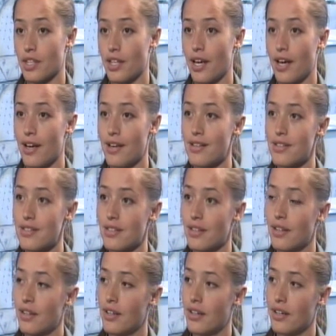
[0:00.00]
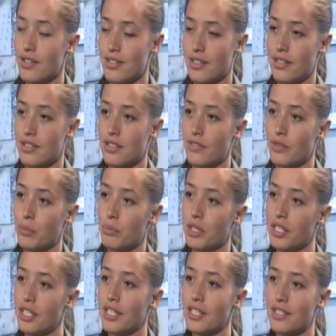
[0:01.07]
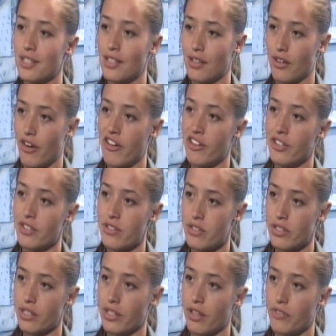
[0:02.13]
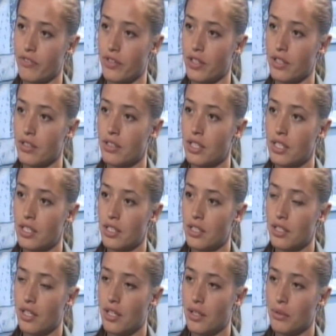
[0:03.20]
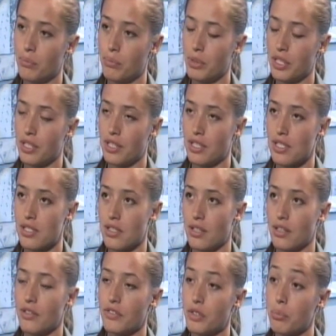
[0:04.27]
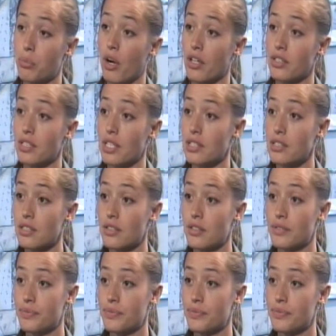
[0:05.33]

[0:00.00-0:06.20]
has a sense of immediacy and honesty, I feel, um, because of the process.